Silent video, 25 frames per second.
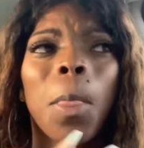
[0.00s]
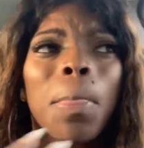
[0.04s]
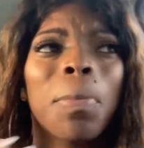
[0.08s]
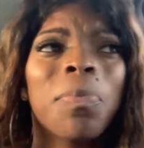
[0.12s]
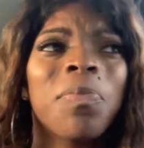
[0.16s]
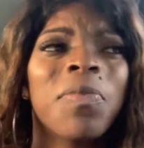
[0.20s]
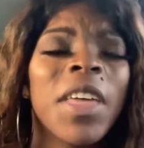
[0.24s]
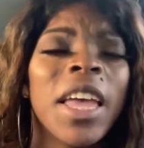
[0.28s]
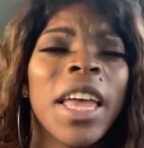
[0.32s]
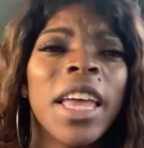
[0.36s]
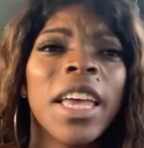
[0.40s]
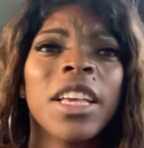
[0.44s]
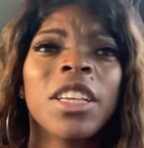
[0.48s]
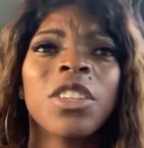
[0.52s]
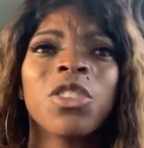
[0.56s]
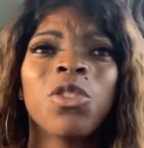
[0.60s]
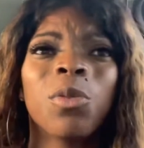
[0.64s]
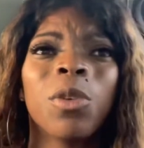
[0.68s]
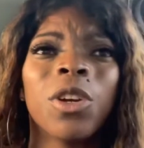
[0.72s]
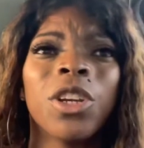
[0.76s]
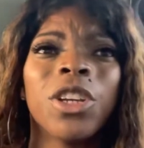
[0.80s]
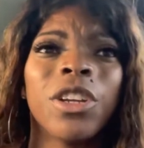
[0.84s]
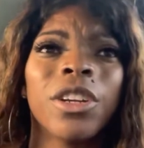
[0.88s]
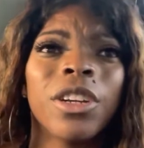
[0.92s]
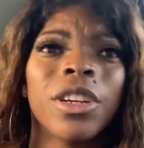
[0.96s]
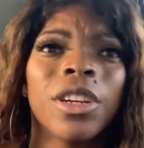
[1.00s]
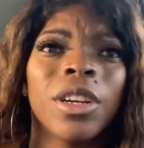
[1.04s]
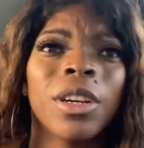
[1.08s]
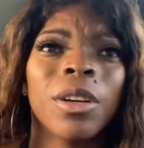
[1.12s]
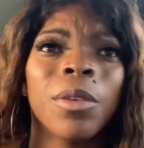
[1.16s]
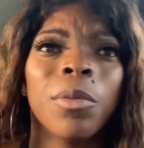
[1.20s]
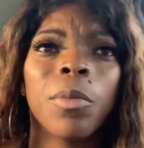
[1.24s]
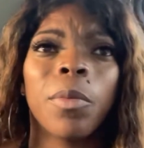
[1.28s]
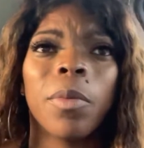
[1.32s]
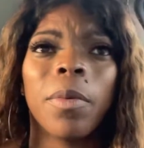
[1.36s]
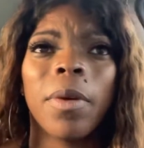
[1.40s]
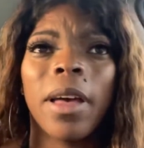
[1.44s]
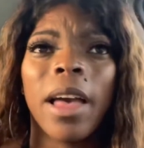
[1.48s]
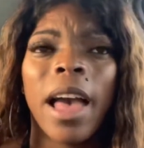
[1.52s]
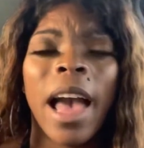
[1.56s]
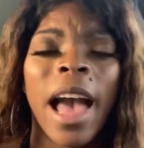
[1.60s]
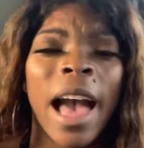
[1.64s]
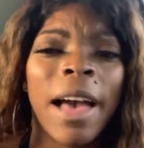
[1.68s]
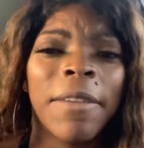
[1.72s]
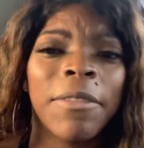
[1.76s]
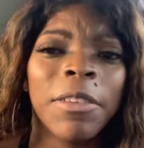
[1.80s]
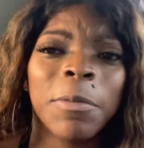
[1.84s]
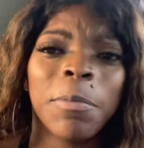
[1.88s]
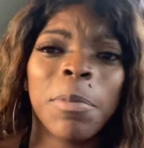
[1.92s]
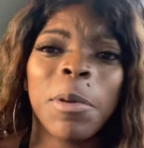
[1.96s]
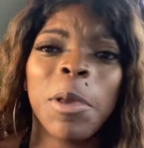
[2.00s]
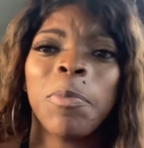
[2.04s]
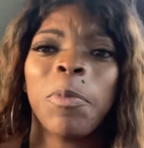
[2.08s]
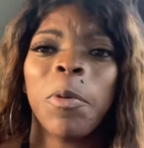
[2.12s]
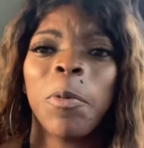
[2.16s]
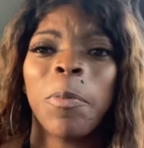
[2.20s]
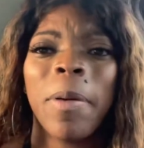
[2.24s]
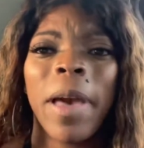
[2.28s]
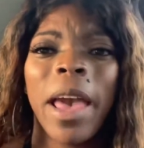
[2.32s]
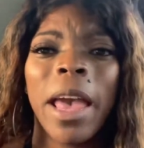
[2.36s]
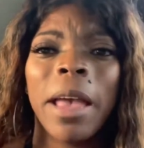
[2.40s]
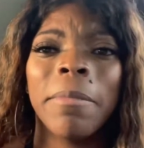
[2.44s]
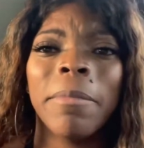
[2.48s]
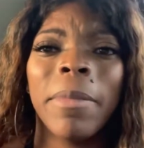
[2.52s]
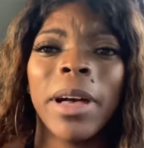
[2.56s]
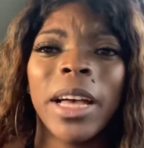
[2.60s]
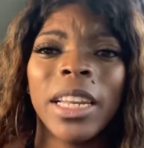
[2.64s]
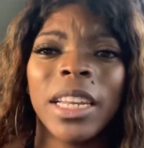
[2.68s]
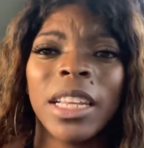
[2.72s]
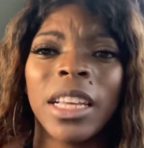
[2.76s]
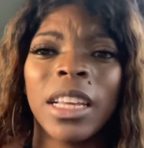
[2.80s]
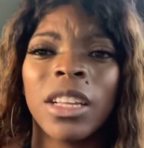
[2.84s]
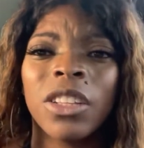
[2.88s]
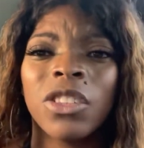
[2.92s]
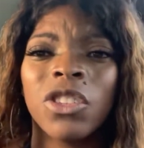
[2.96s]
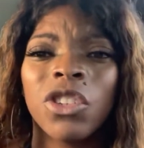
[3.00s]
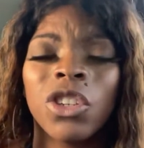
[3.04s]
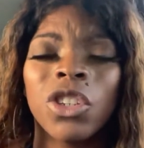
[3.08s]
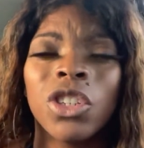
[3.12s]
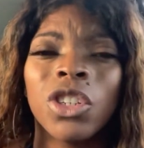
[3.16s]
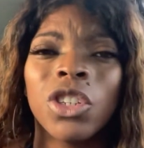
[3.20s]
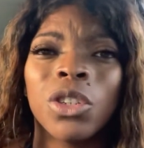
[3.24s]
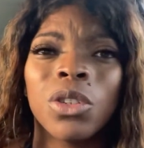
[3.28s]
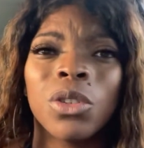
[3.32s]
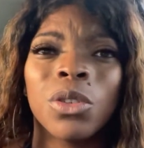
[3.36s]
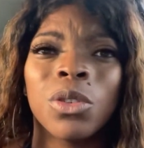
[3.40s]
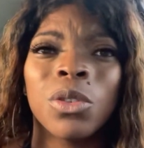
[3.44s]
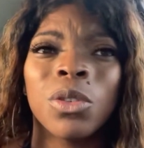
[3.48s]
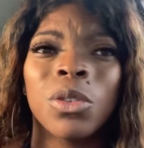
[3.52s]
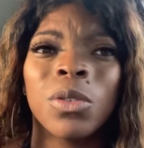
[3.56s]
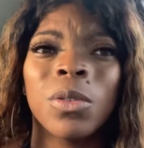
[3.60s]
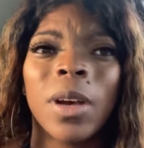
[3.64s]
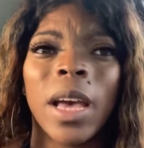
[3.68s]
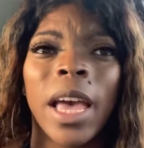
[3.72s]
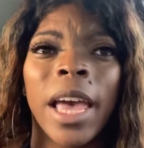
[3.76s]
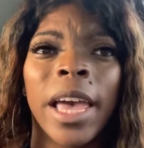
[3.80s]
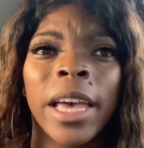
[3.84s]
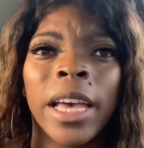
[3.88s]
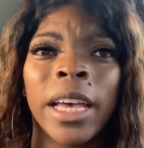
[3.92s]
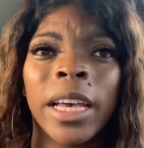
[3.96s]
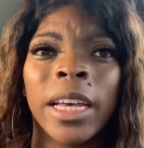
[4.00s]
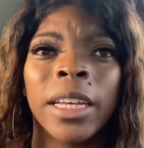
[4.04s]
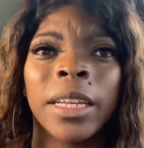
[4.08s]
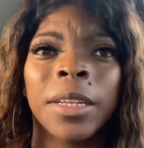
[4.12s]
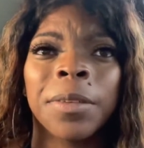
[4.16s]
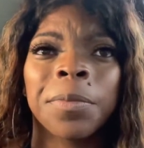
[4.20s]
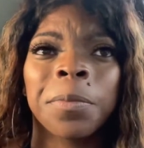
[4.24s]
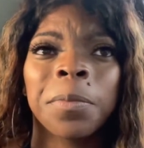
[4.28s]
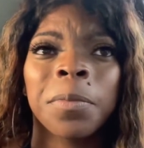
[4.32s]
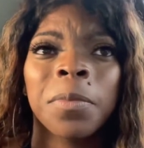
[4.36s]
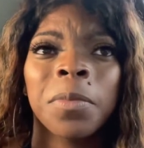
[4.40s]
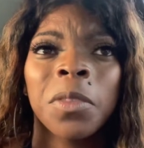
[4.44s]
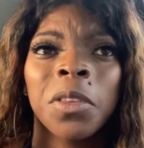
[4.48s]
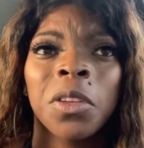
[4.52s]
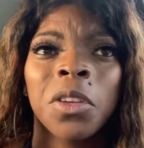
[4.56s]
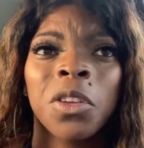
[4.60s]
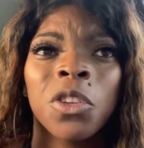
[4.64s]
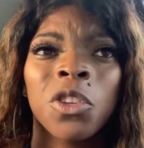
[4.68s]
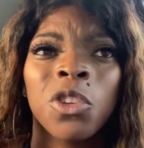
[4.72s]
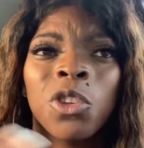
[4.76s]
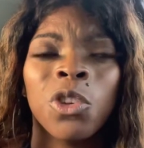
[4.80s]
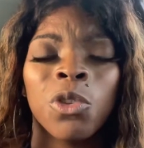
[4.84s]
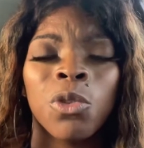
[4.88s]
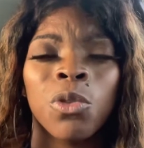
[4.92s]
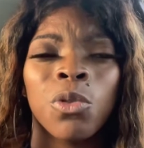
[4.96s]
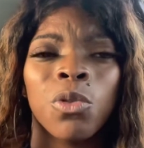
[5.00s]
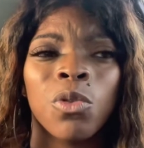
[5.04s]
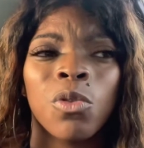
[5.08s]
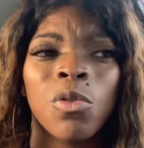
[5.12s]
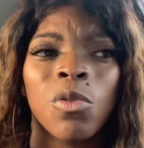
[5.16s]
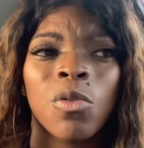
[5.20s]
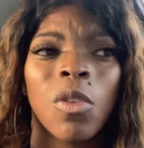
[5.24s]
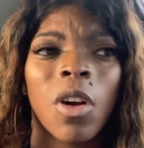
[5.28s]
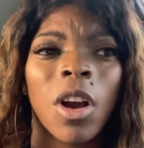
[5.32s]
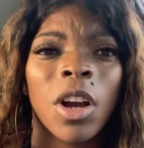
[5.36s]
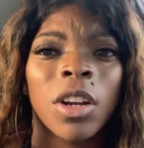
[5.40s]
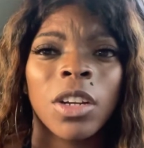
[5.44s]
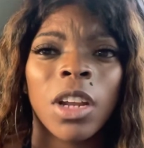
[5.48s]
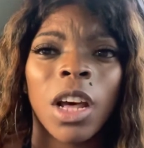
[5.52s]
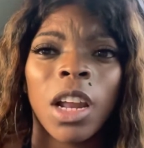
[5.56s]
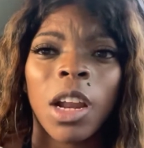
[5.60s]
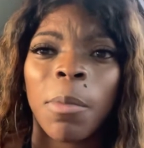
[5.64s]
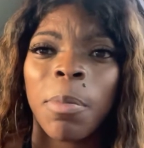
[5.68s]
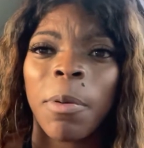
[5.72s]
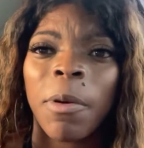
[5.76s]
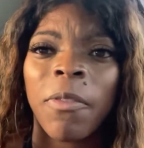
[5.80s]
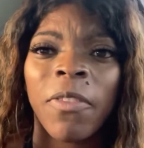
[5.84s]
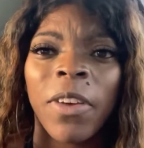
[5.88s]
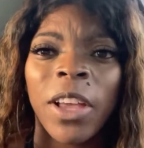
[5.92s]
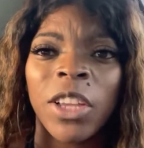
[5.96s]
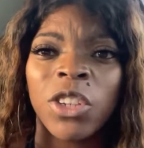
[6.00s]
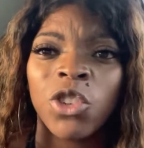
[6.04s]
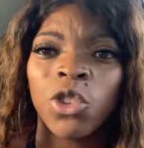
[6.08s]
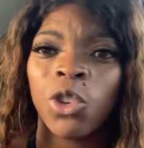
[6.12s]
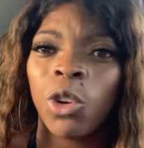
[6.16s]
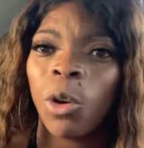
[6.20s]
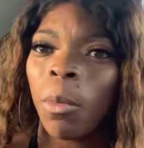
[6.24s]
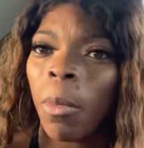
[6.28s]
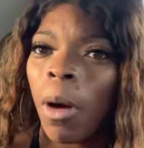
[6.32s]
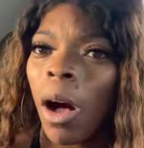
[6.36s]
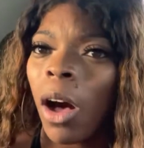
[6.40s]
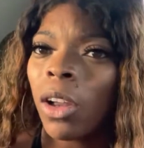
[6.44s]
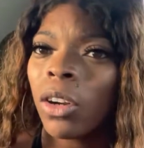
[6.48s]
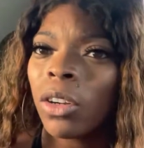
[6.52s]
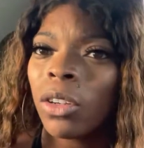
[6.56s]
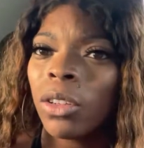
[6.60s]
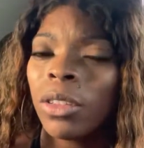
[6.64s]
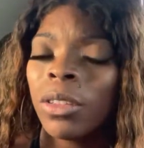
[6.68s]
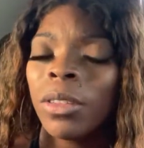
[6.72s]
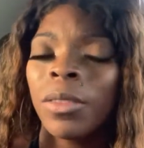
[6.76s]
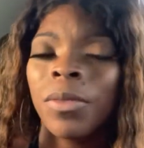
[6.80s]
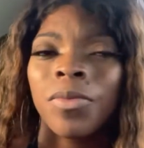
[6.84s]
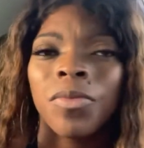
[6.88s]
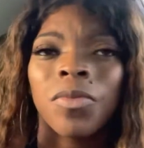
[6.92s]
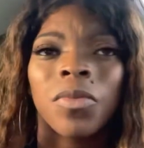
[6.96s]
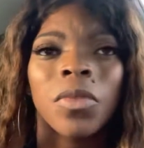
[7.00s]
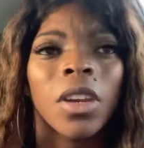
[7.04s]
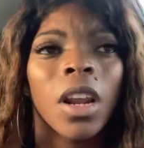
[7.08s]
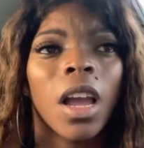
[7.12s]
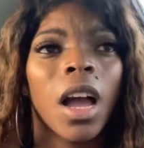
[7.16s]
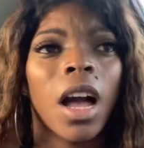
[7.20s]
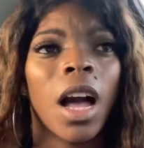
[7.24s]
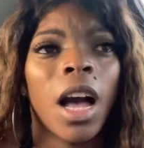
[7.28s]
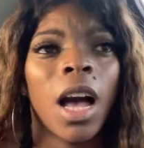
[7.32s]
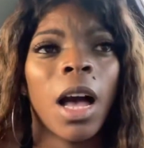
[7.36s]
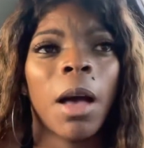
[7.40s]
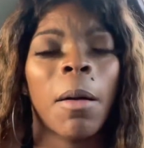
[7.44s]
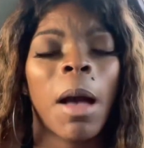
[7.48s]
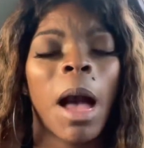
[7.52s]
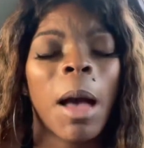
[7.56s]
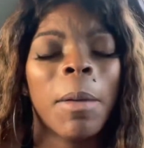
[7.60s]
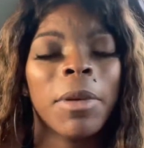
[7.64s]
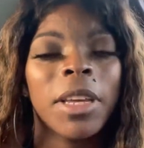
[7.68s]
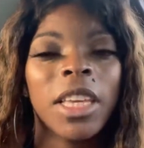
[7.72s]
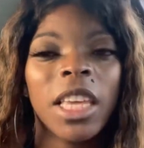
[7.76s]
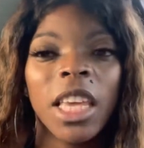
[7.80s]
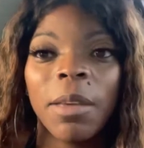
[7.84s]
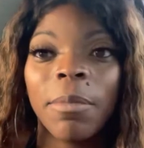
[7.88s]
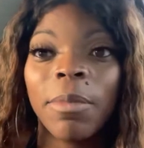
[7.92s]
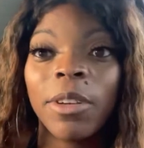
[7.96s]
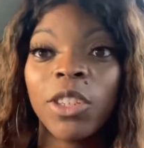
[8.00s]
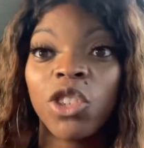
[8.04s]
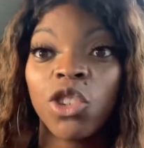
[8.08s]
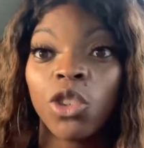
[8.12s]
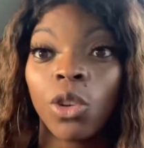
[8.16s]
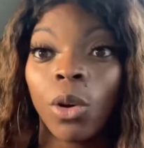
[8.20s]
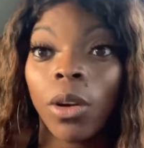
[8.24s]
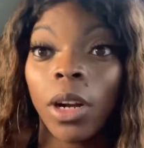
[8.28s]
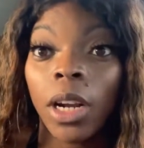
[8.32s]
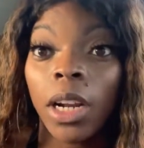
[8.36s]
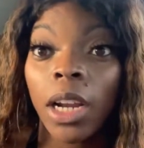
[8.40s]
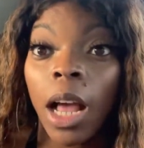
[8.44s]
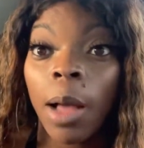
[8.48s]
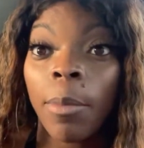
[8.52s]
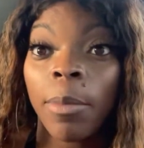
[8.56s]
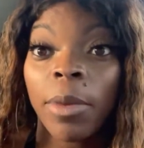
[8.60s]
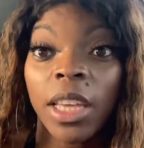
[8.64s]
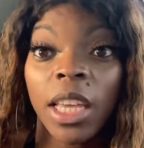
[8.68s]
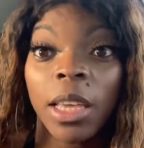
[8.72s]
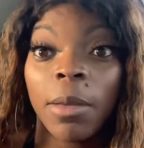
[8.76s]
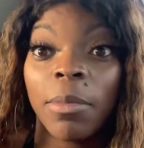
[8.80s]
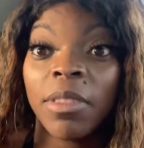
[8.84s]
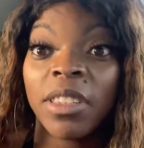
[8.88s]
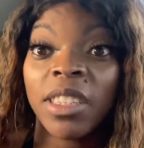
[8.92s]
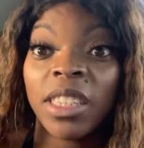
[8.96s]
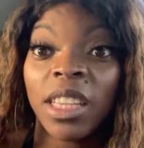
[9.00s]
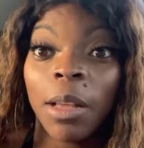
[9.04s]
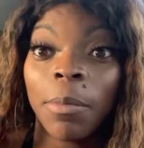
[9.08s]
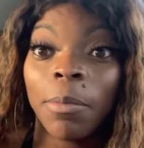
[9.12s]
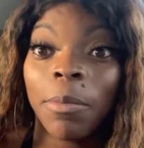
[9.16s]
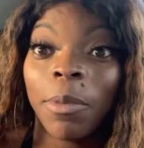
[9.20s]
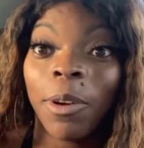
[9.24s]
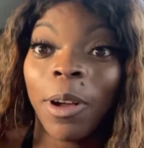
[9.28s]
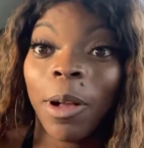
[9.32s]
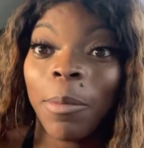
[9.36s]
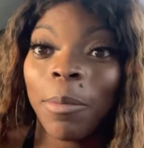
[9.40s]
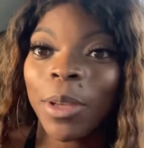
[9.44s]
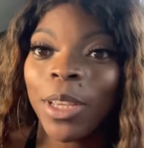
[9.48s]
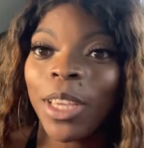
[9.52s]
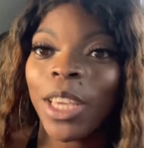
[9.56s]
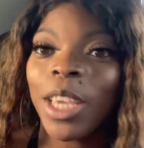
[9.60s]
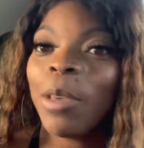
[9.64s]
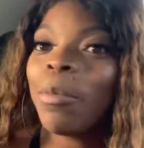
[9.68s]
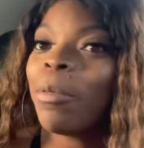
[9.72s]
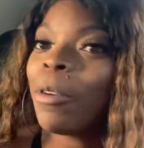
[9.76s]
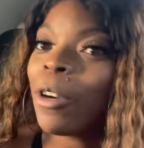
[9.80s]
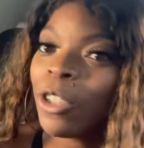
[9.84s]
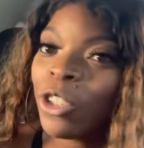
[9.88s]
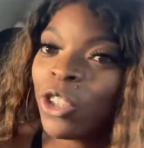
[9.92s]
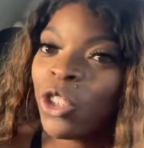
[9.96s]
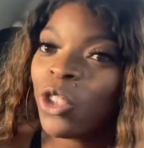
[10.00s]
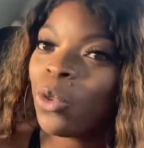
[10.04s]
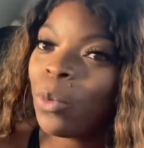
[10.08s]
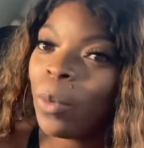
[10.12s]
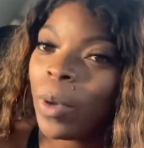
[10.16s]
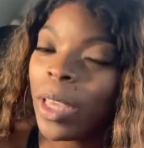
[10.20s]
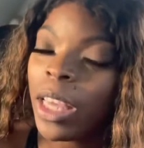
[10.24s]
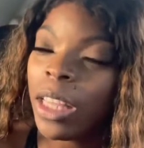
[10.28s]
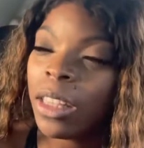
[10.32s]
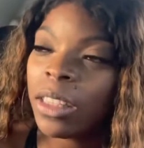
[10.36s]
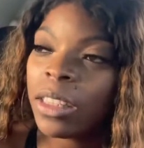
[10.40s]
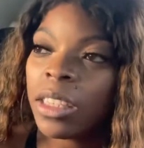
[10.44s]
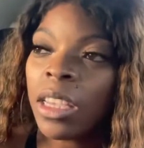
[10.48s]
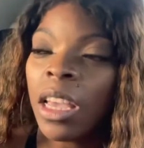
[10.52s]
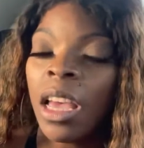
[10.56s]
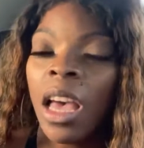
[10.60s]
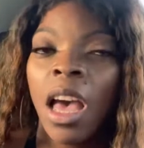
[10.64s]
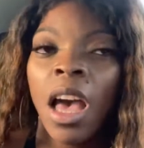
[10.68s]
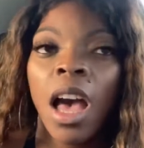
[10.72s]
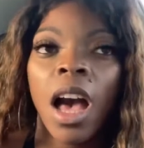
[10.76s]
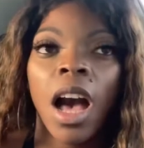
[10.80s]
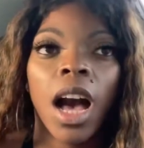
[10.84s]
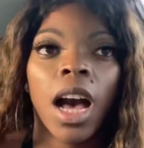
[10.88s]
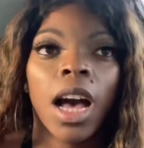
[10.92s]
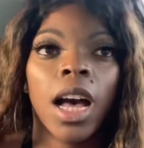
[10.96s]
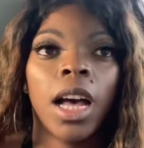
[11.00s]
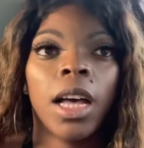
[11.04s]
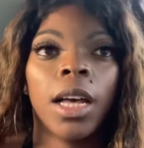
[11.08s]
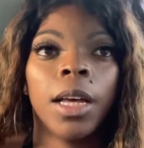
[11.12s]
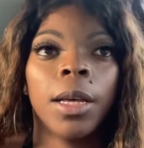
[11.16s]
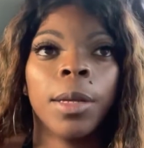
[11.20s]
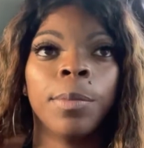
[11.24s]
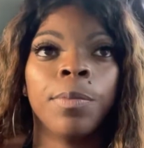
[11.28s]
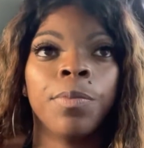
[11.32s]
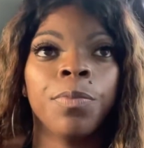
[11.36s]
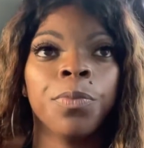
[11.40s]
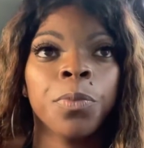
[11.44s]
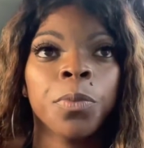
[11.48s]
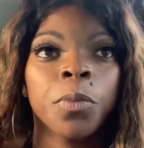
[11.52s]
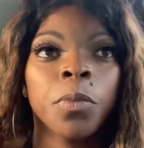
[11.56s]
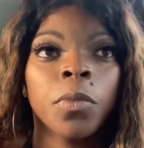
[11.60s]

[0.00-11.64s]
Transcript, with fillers: things where you're having people pay money to do and you are not a professional model. Uh, I'm gonna keep it short. I'm gonna keep it simple. I'm gonna keep her sweet. Um,